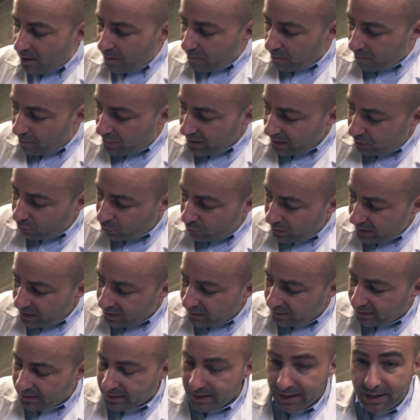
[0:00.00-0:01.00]
between
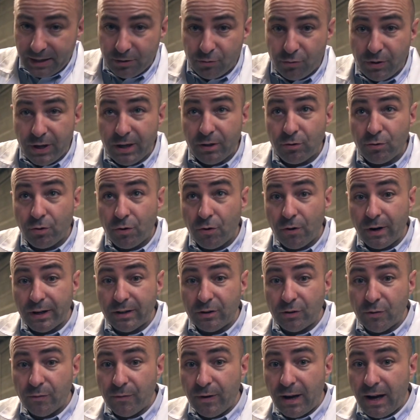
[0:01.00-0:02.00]
the actuator and
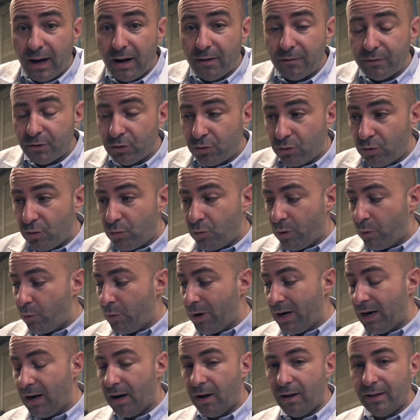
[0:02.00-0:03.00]
the valve, so we
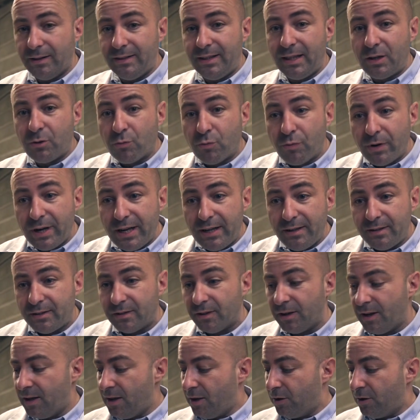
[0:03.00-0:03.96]
will decrease